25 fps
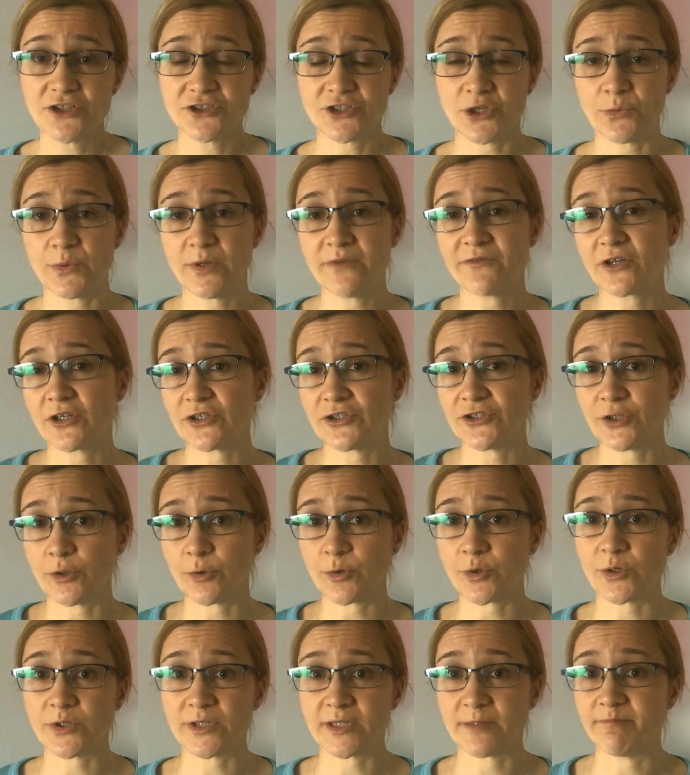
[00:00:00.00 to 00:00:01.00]
So we've got
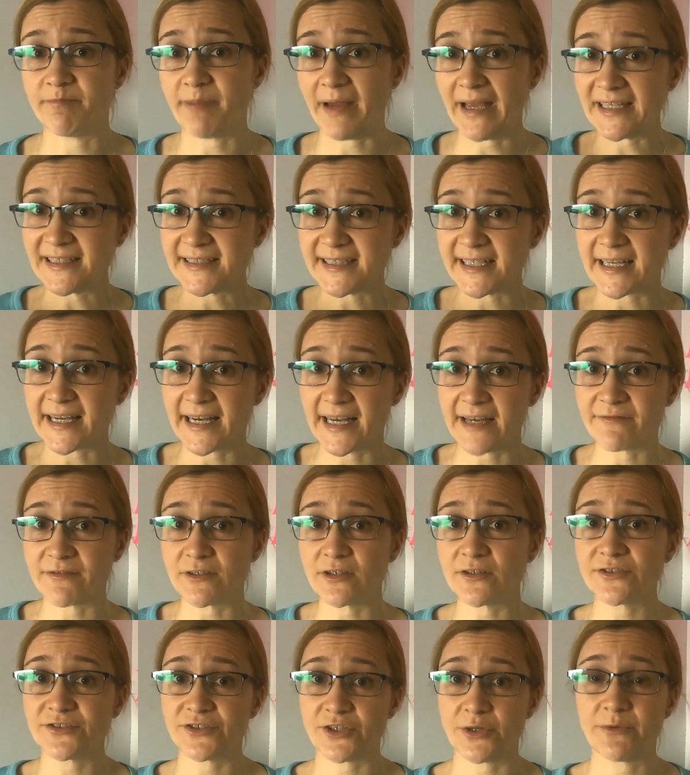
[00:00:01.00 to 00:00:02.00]
so-called a basic
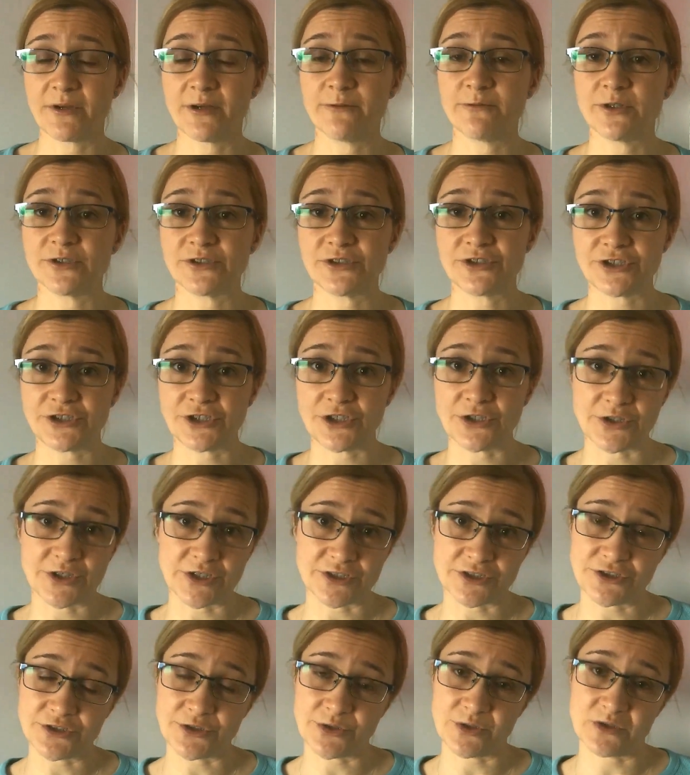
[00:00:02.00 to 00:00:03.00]
level, so we want
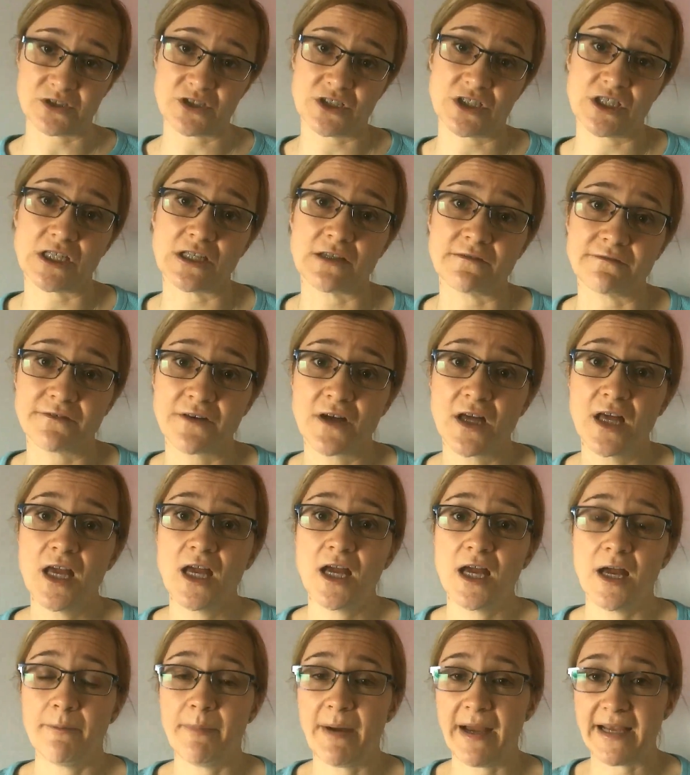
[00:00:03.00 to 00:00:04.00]
students to achieve
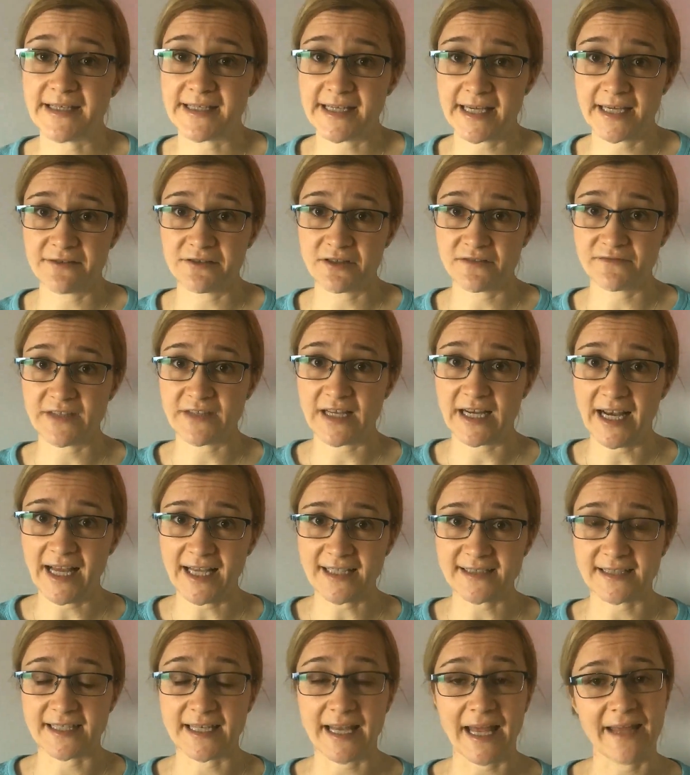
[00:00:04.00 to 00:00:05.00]
by the end of the
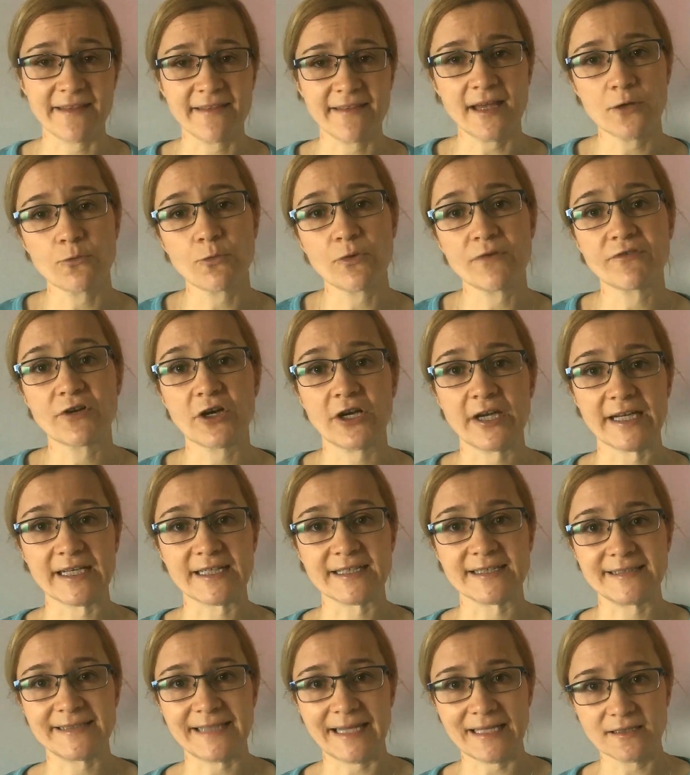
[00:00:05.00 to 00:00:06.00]
lesson. then we've got
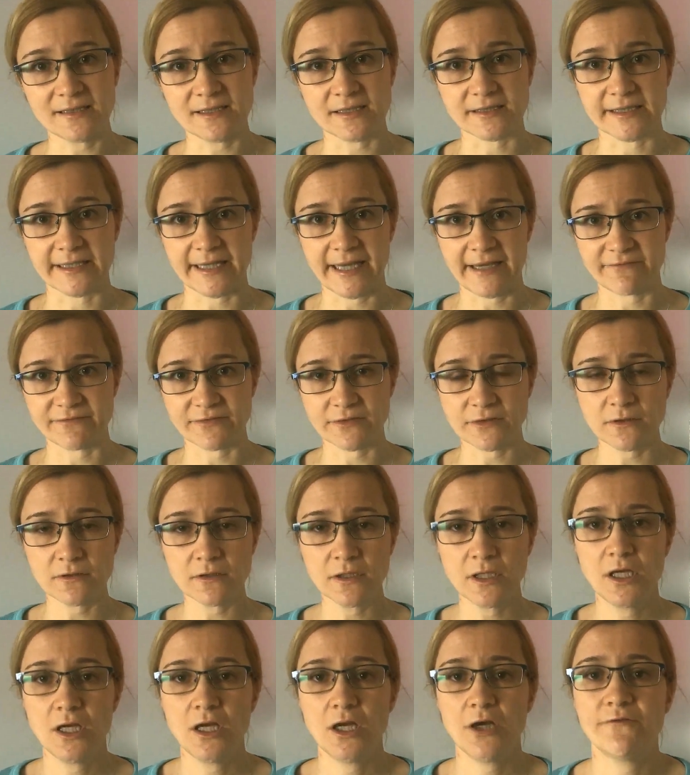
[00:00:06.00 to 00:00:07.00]
extended
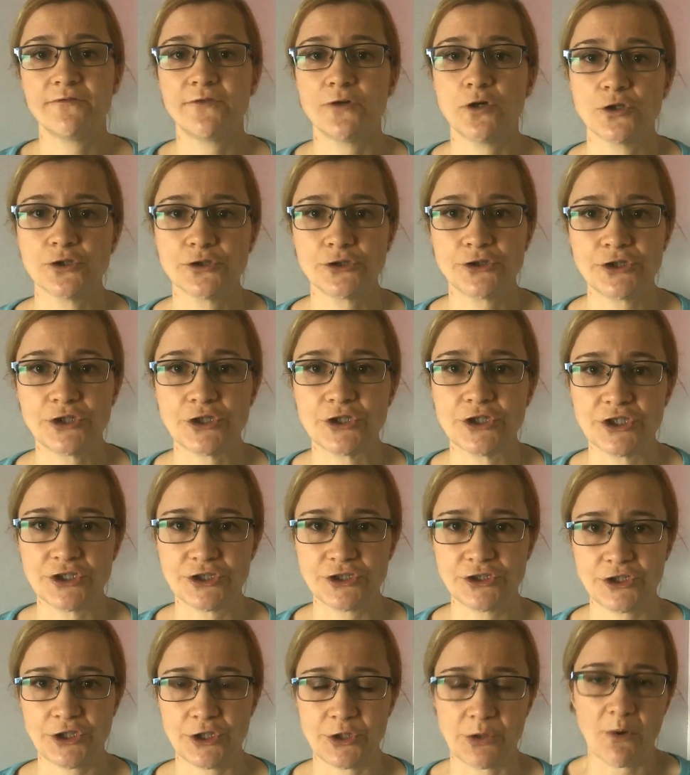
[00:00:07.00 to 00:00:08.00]
level for
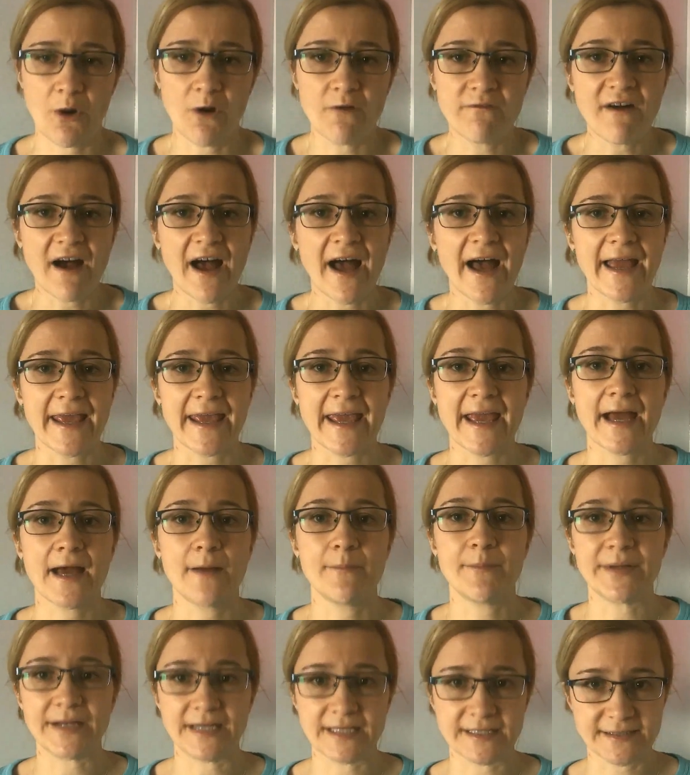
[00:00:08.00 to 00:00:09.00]
students, of higher
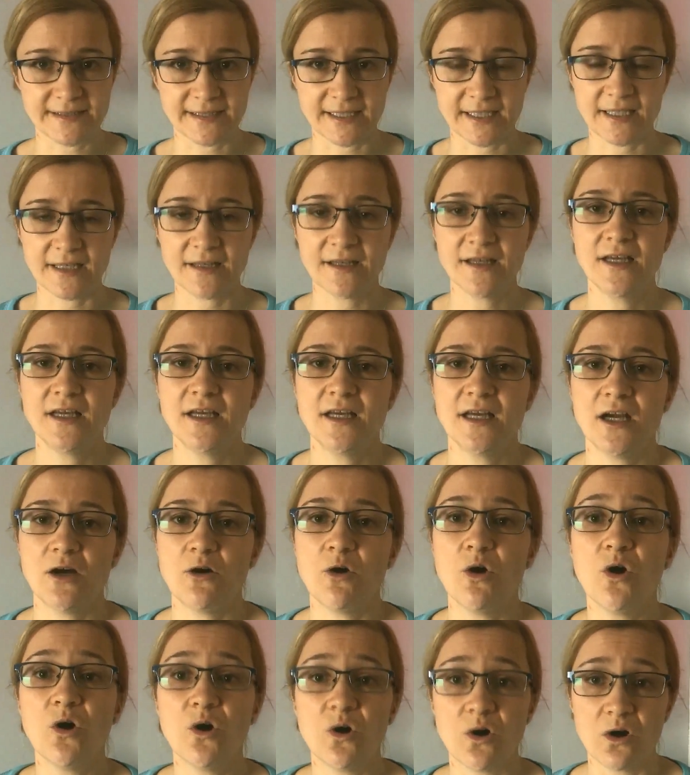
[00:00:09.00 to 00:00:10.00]
ability,
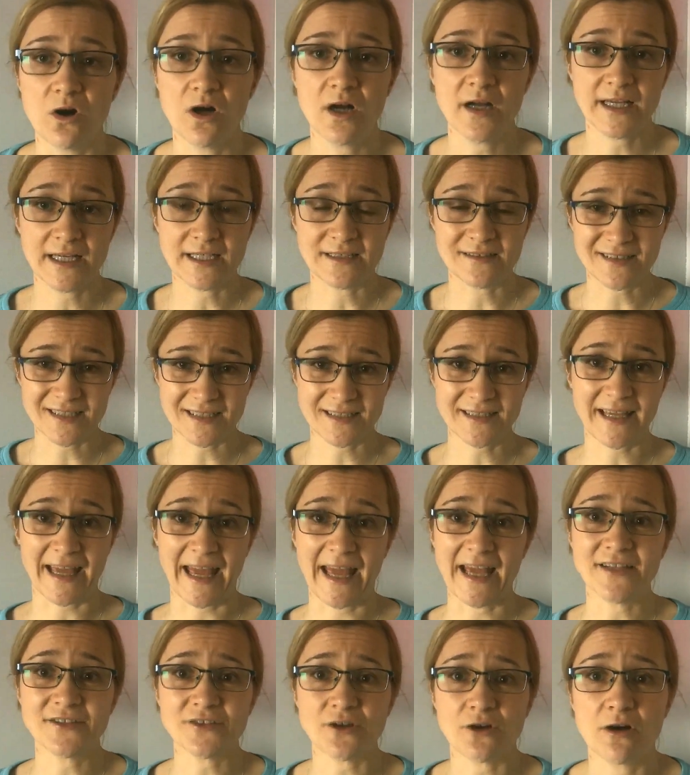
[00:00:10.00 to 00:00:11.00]
or in this
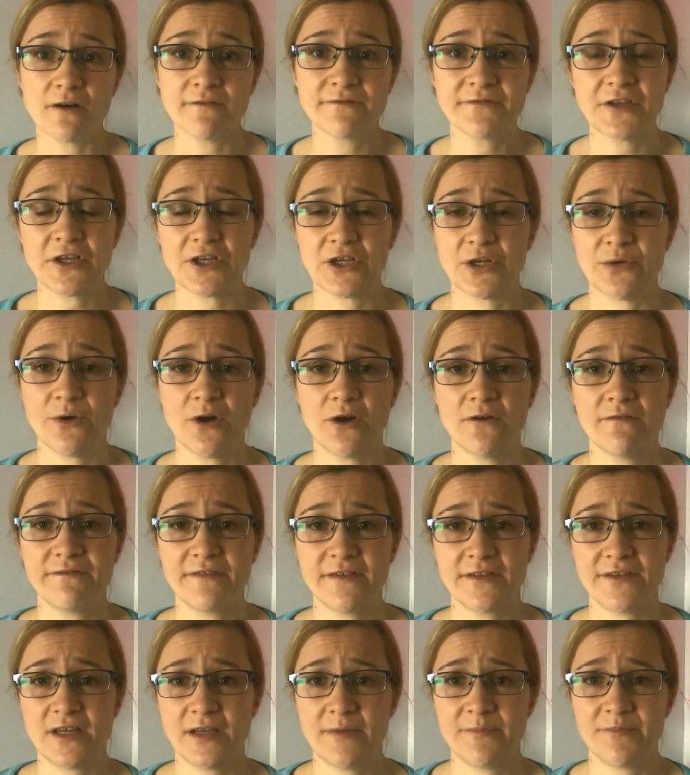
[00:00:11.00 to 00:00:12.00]
case, of
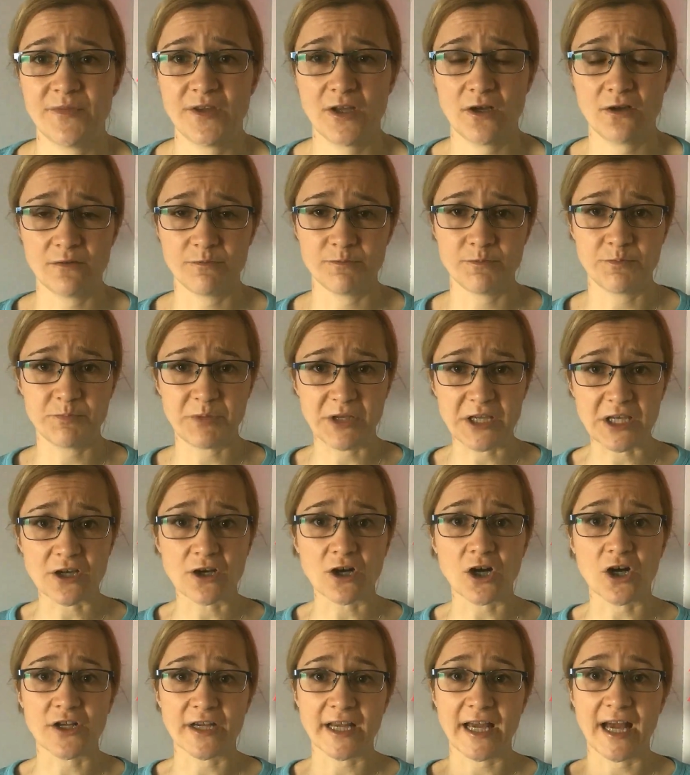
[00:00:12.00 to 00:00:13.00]
them
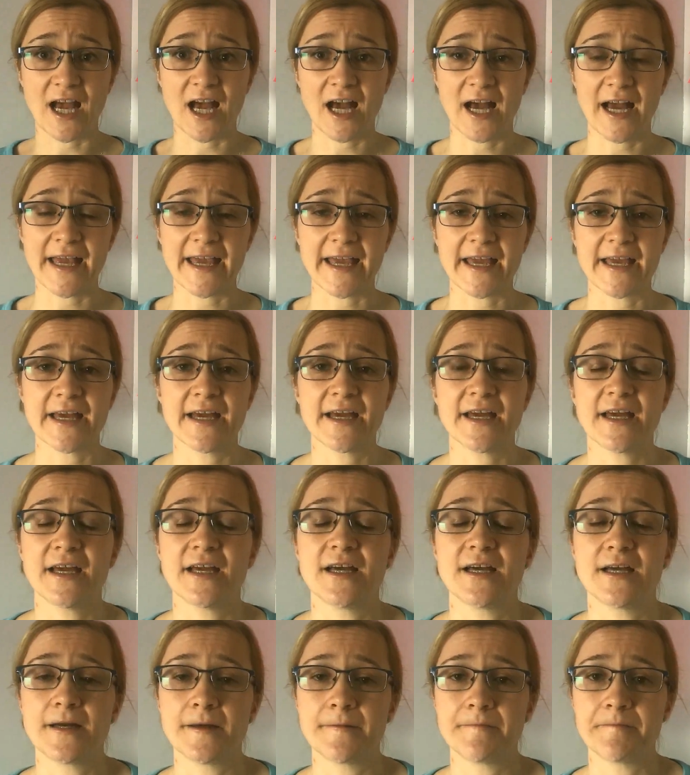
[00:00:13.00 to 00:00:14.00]
being on a
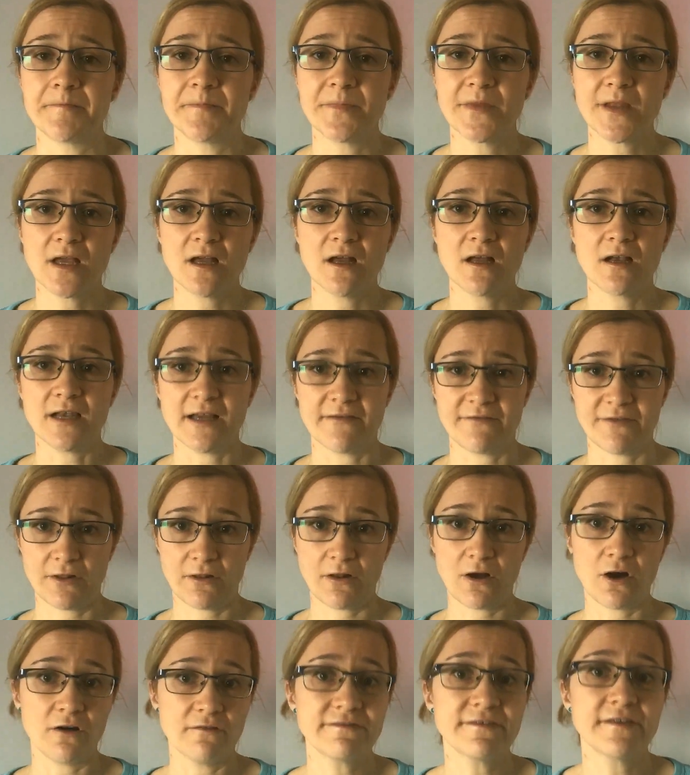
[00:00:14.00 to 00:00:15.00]
higher
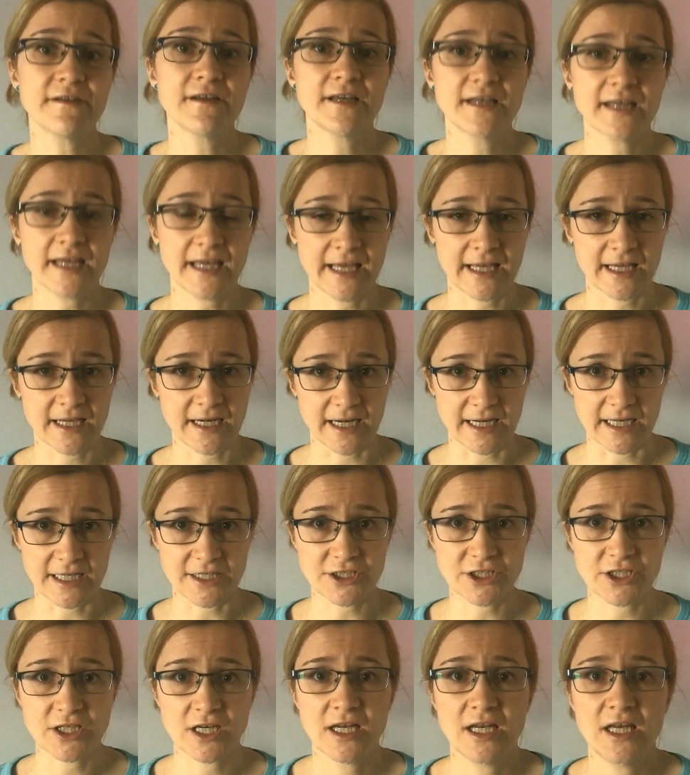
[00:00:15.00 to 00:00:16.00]
level of
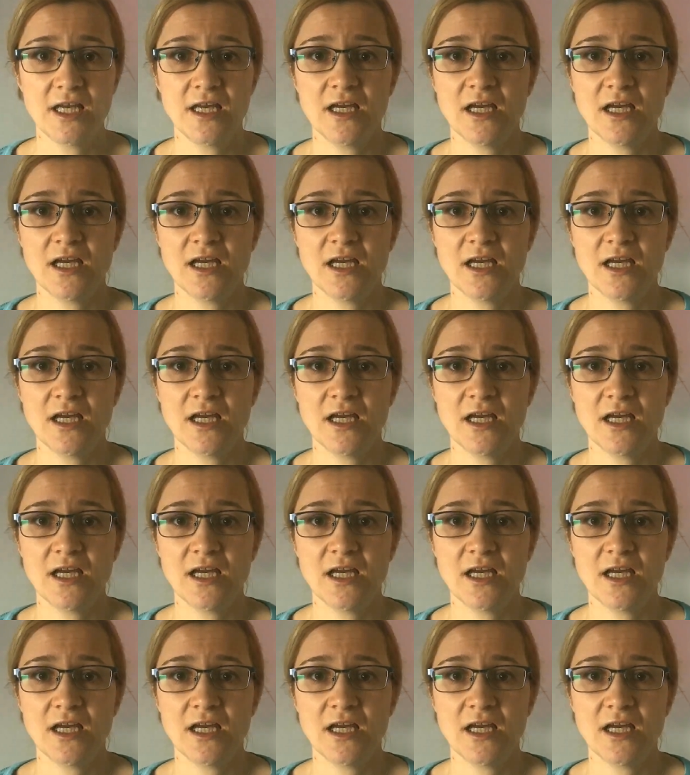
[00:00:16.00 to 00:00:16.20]
English.